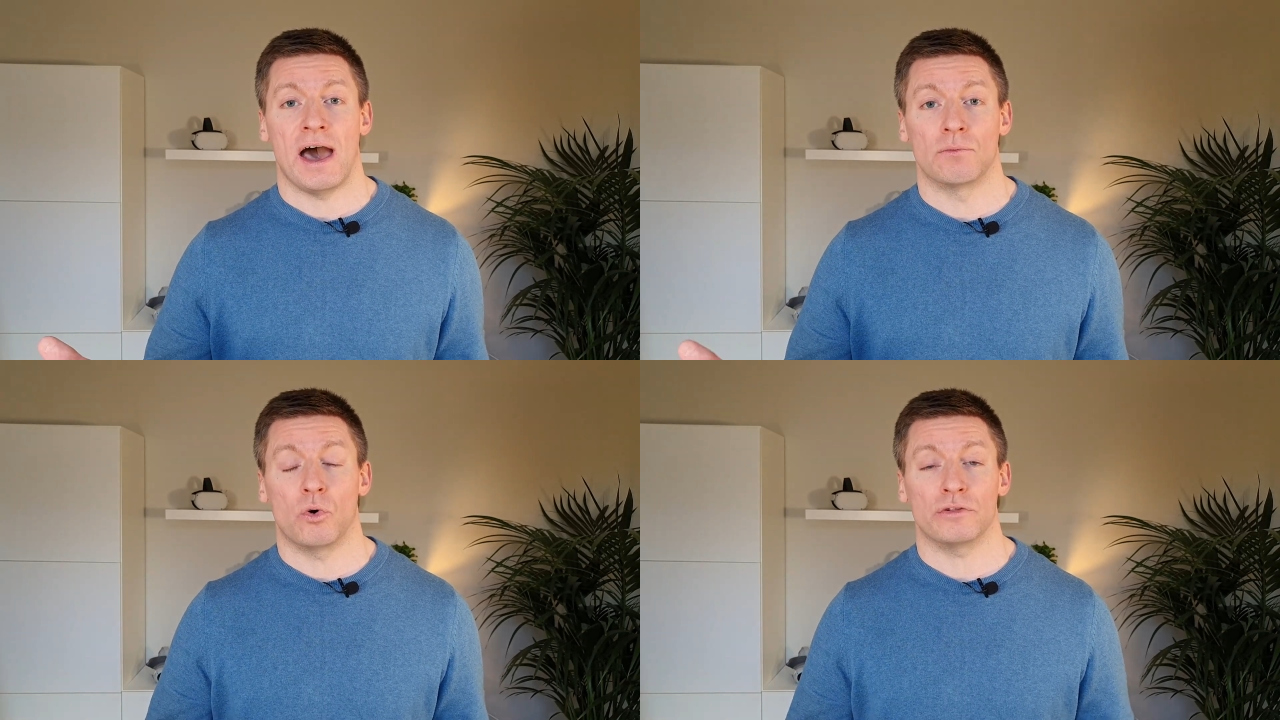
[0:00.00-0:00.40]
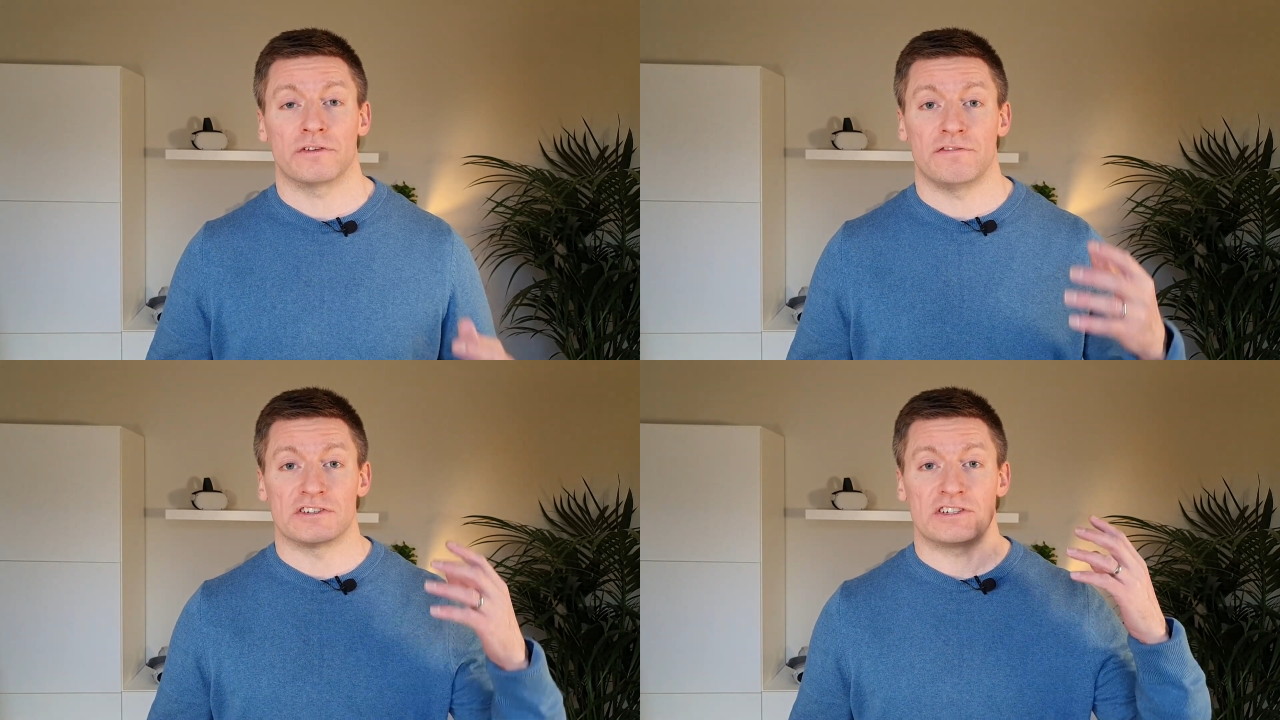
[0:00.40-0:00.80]
and what
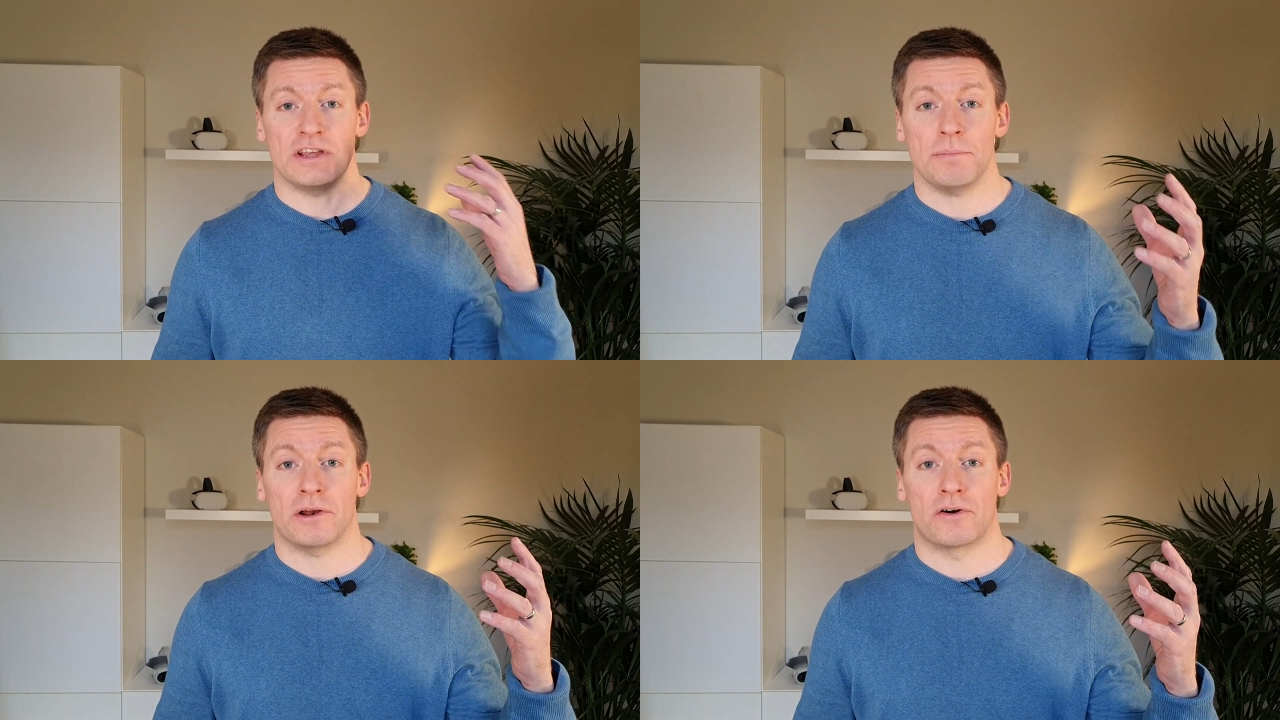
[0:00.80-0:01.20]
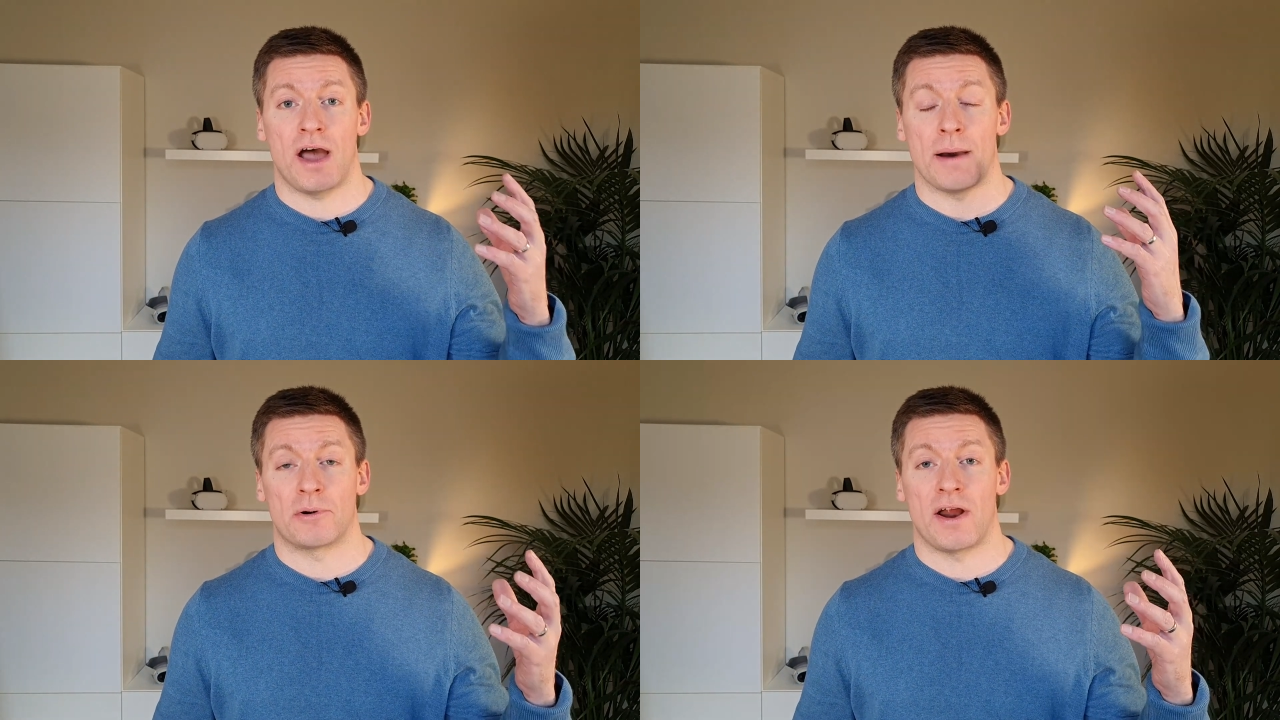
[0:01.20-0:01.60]
the
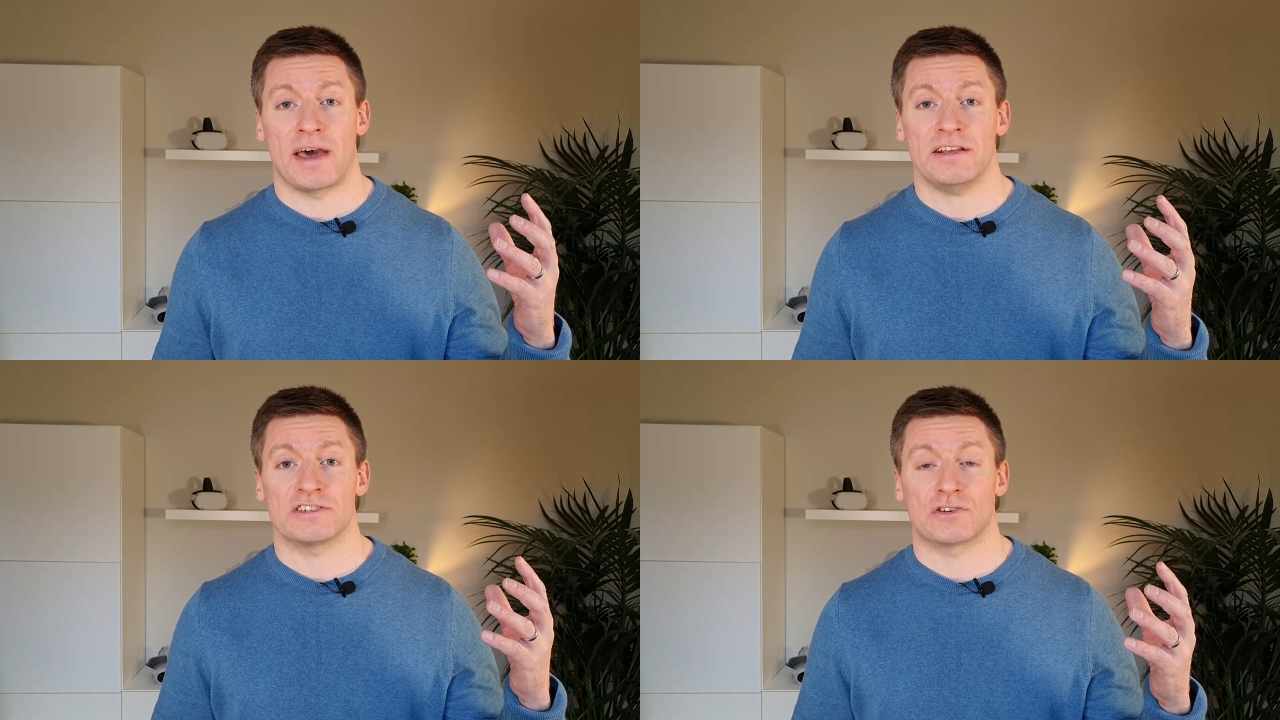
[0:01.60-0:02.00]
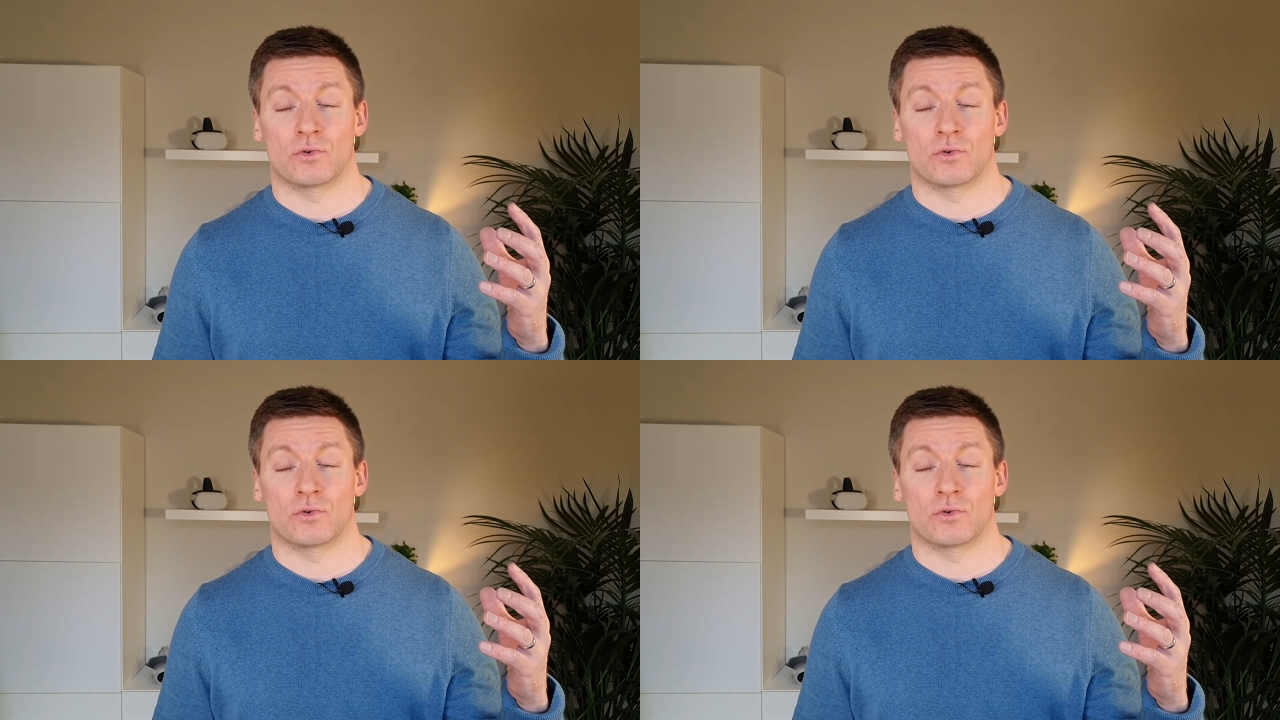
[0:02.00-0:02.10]
vestibular apparatus,